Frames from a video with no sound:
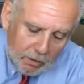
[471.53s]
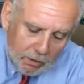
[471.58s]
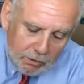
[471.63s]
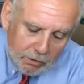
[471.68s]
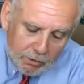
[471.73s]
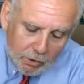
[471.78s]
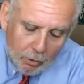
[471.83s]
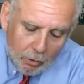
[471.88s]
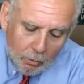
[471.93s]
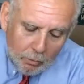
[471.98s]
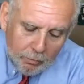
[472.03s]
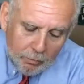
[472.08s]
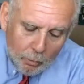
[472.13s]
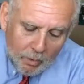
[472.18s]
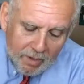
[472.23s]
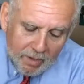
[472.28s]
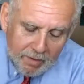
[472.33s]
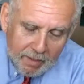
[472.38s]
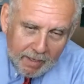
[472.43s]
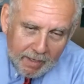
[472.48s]
So the
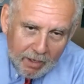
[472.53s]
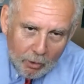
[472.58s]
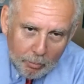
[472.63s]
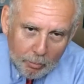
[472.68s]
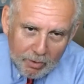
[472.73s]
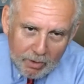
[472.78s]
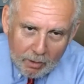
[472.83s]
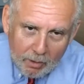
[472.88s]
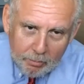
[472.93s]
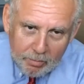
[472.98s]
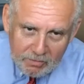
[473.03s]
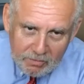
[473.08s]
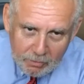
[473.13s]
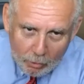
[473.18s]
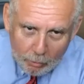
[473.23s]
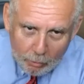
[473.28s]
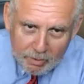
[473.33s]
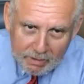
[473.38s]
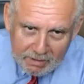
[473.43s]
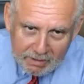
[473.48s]
way that I open up is an
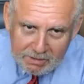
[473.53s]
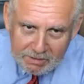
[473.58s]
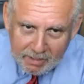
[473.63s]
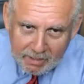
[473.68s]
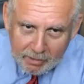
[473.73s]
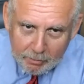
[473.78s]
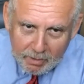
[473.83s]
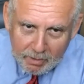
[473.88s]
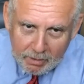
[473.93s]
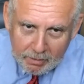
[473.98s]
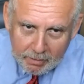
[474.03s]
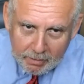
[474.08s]
opening statement,